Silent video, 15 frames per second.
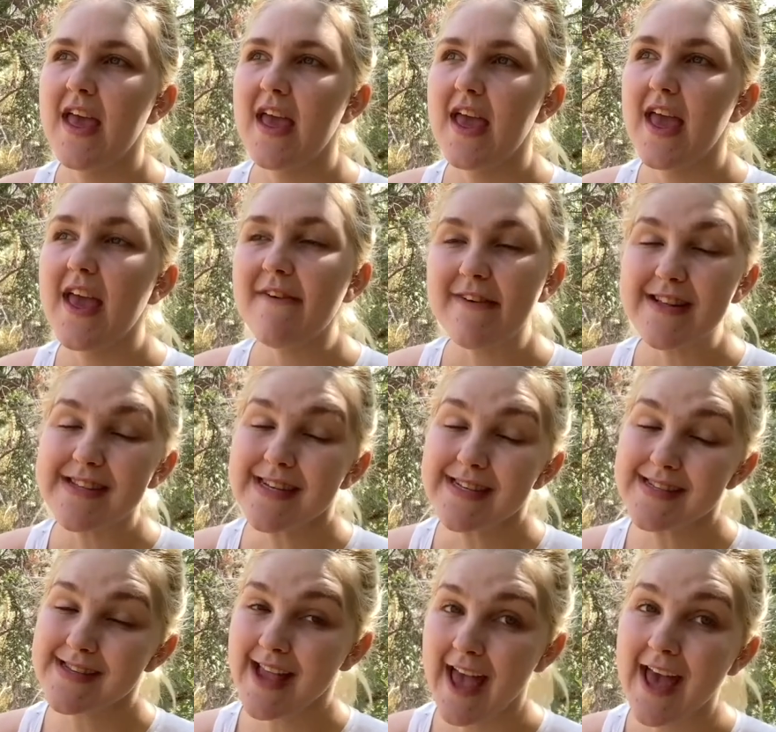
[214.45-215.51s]
If it says
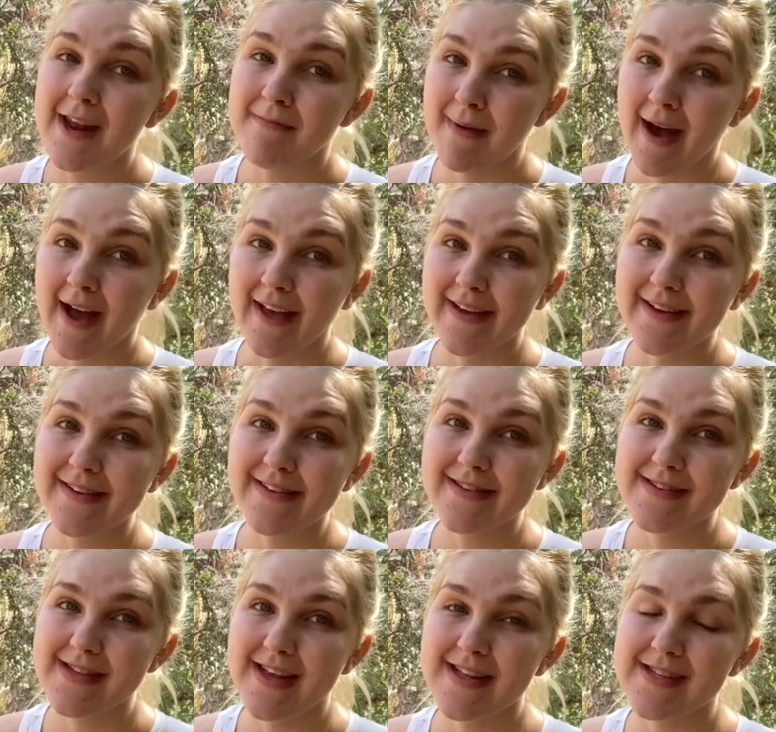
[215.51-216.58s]
10
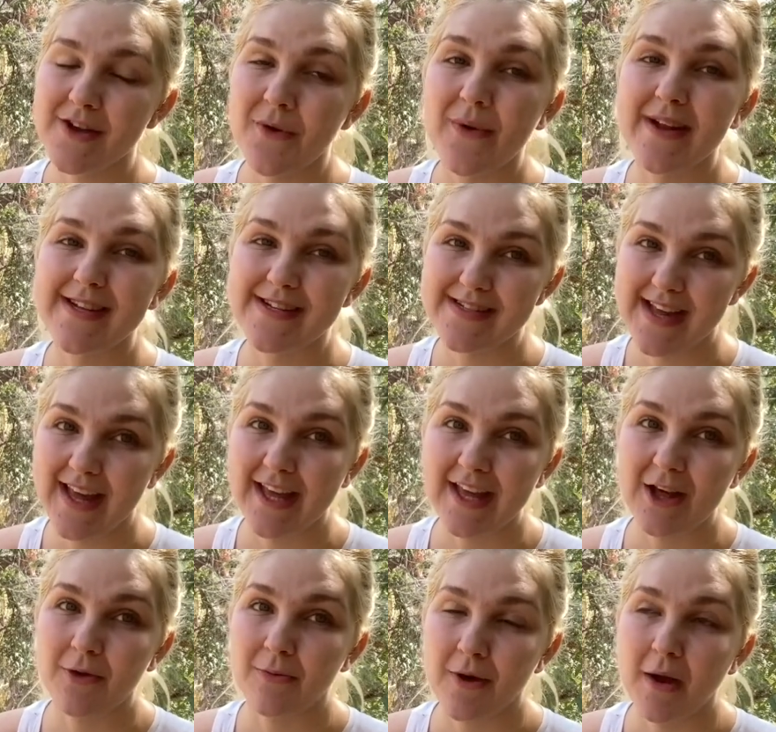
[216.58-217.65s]
miles, it's going to take
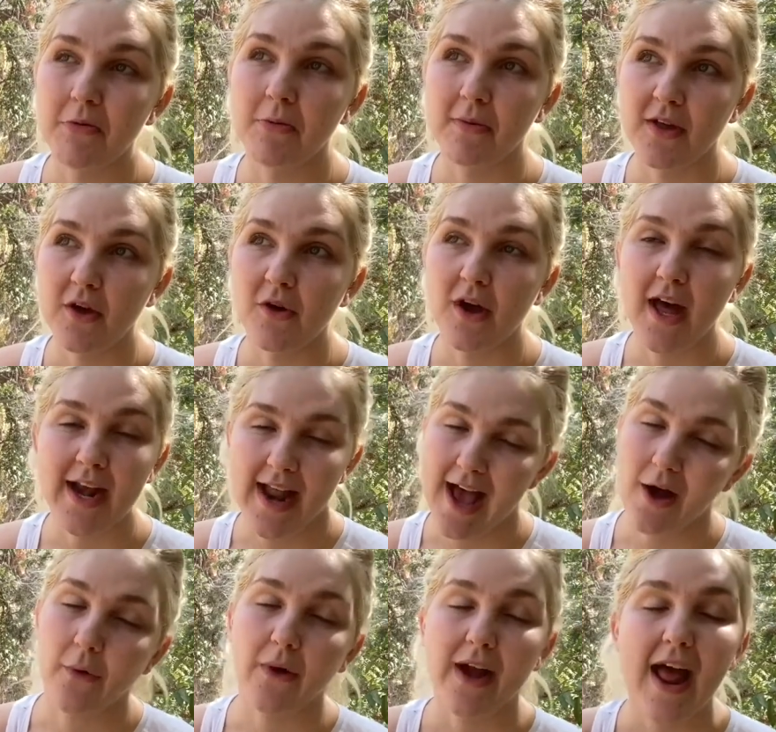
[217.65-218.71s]
you probably an
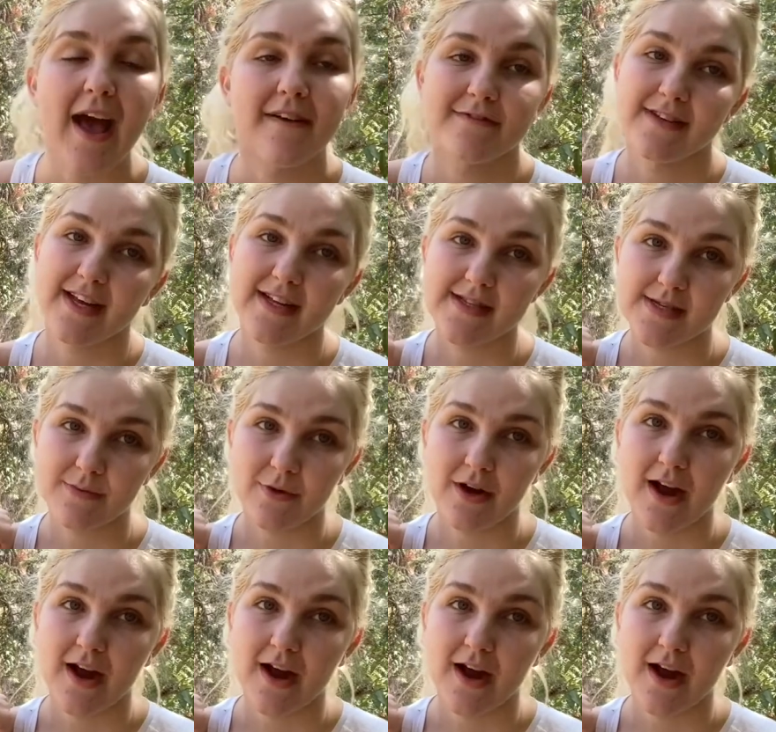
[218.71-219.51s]
hour and a half to get somewhere.